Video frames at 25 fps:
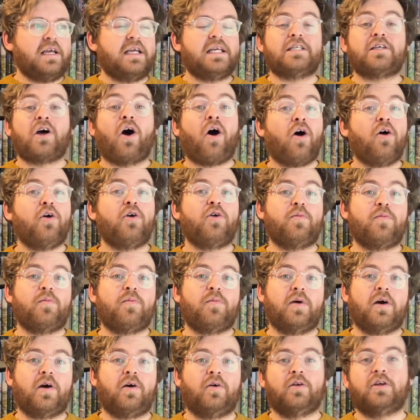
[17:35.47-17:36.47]
home
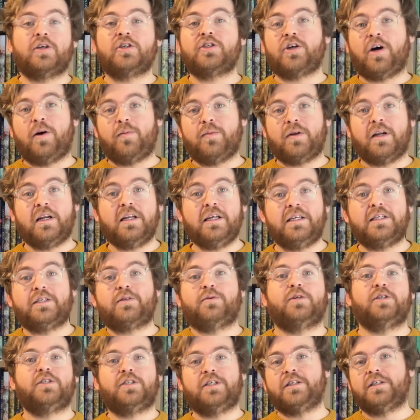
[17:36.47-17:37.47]
on the Champs-Élysées,
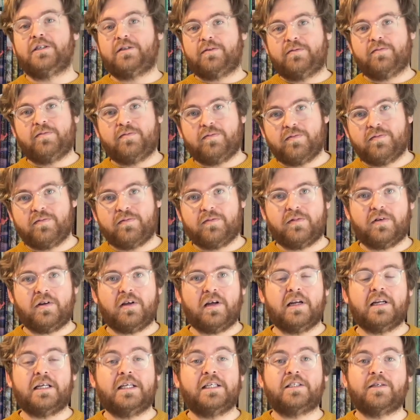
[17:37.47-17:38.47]
which is
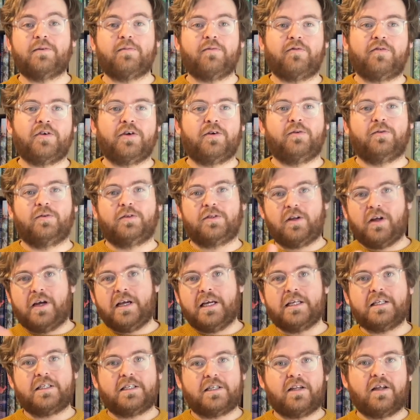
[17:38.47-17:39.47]
Elysium Fields.
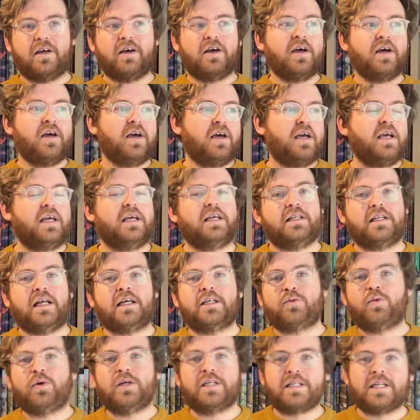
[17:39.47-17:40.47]
Like that's
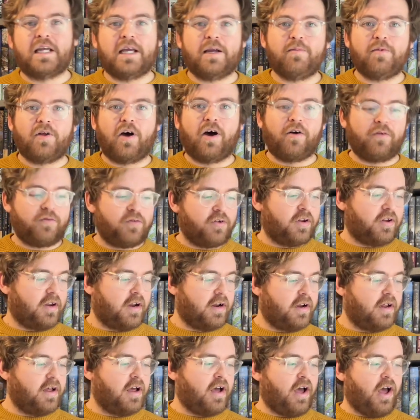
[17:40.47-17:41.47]
what it's named after.
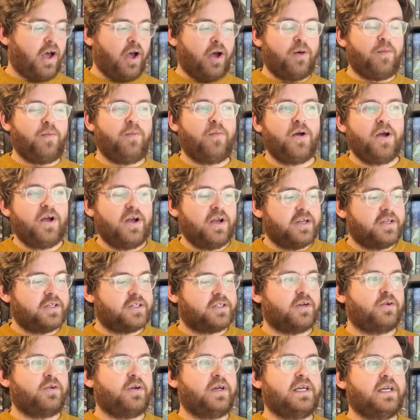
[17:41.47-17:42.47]

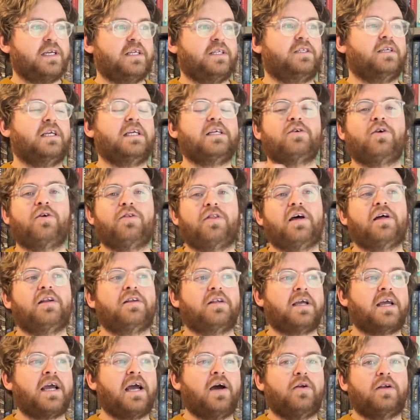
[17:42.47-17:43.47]
So it's odd that the
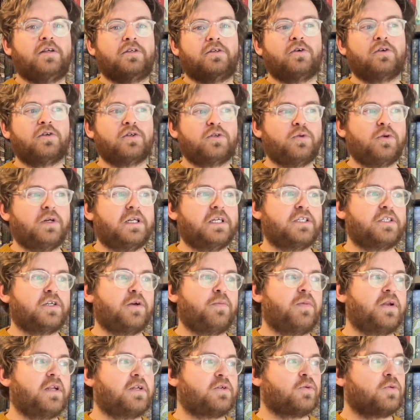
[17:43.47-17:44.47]
Count has gone to Elysium,
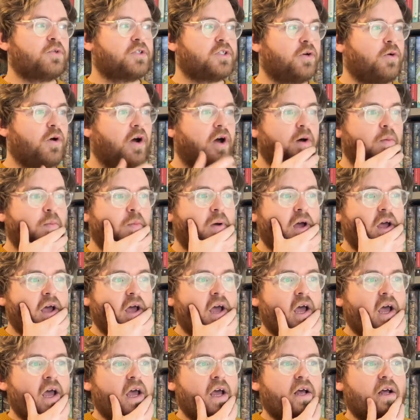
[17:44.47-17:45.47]
but there's also
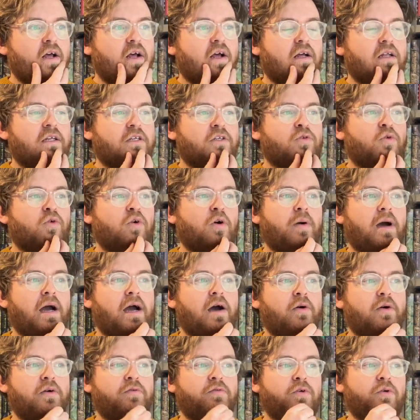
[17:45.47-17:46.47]
let's talk about how
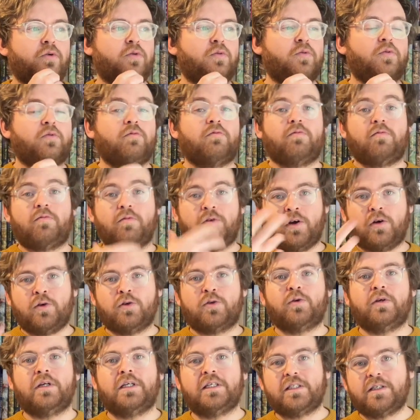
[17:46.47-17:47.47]
if you go
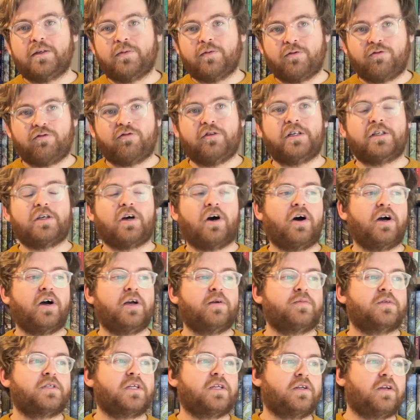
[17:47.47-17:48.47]
to Elysium 3
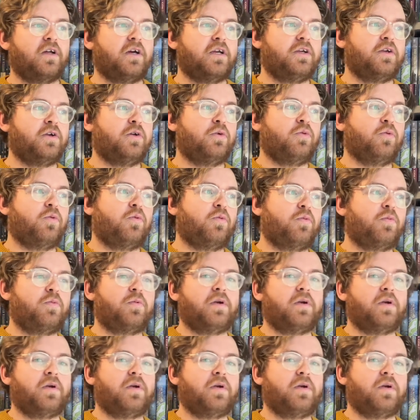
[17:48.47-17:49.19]
times, and like you'll